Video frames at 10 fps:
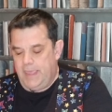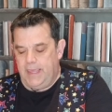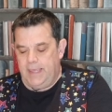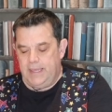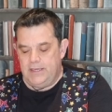
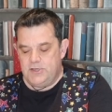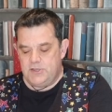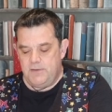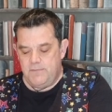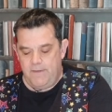is
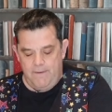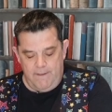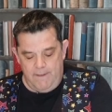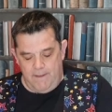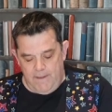
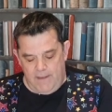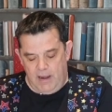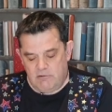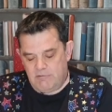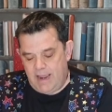
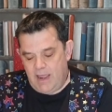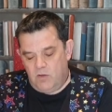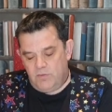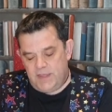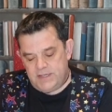
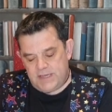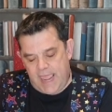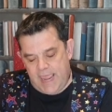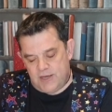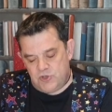around this
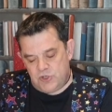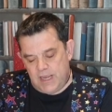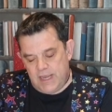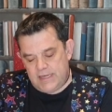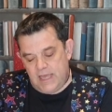edge
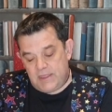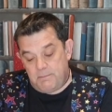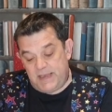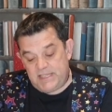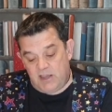now the
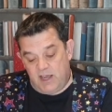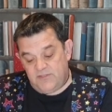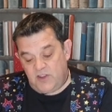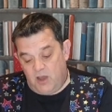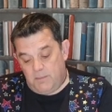best kind
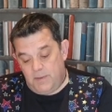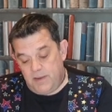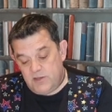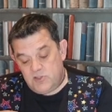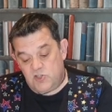of cup
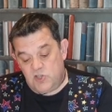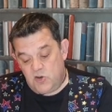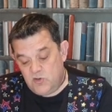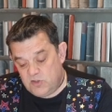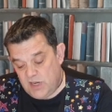to
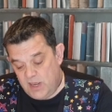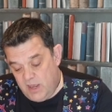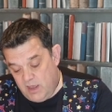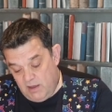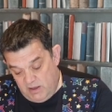choose
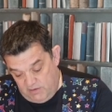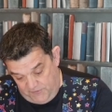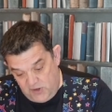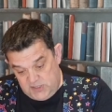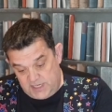
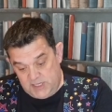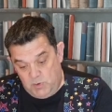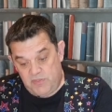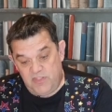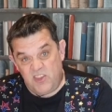firstly is
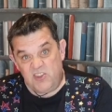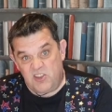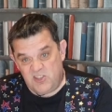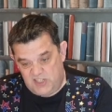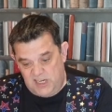one that you
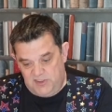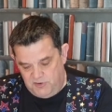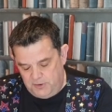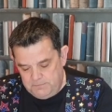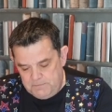can see
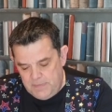through